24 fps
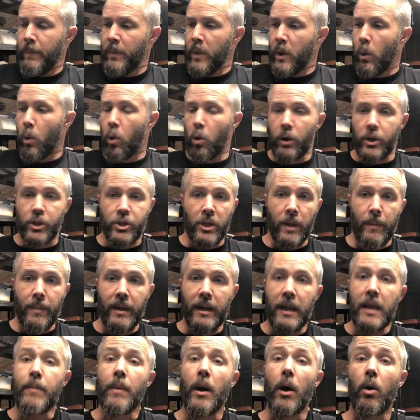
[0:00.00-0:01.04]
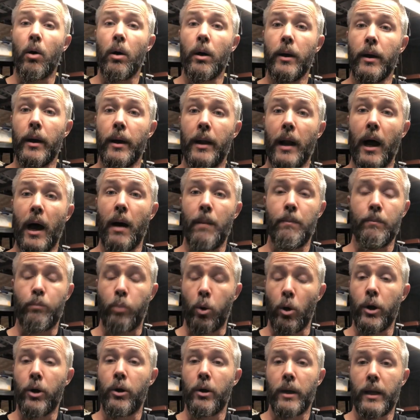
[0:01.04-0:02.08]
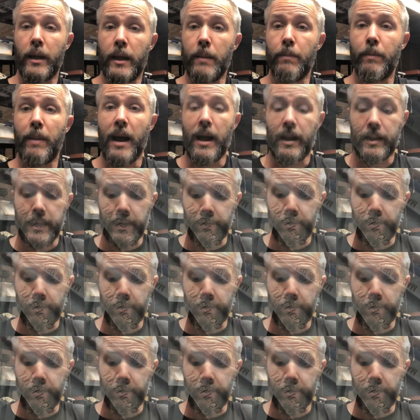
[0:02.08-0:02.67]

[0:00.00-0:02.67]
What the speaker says: or send me an email, and I'm pretty good at getting back to